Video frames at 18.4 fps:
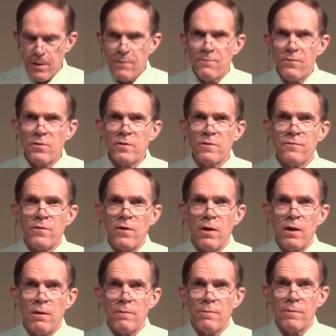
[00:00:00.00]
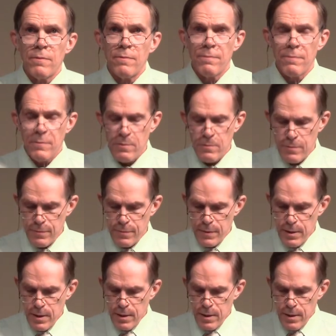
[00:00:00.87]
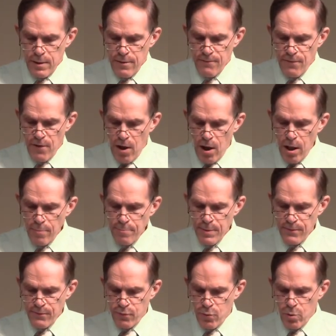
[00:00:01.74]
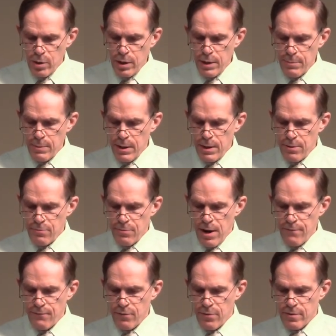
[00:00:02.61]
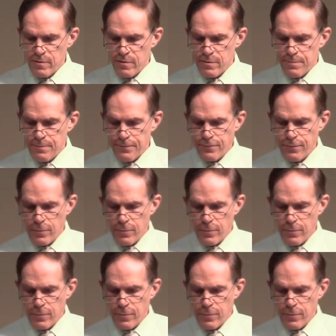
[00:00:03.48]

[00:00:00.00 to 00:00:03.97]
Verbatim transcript: First of all, fall before him in reverence.